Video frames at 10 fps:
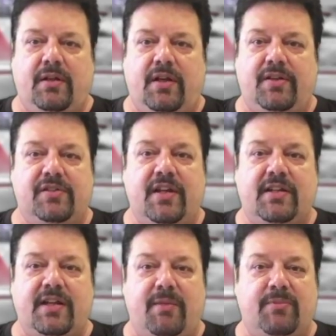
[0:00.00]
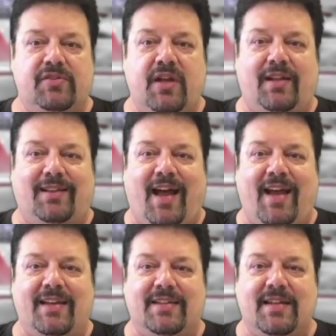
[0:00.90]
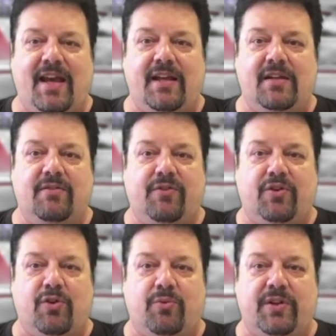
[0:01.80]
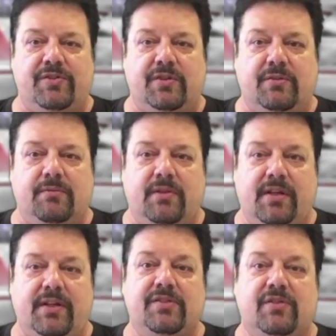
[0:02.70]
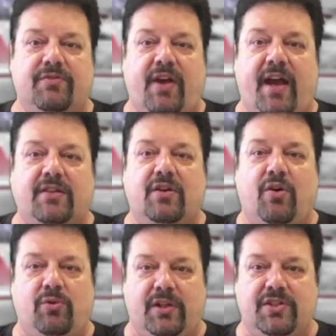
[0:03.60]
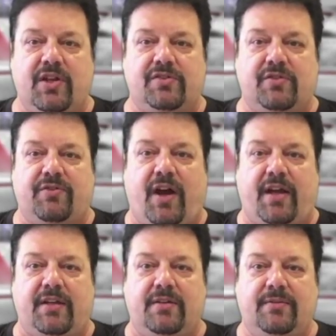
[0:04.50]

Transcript: His nickname is not Lion Ted for no reason. It is in fact wholly justified.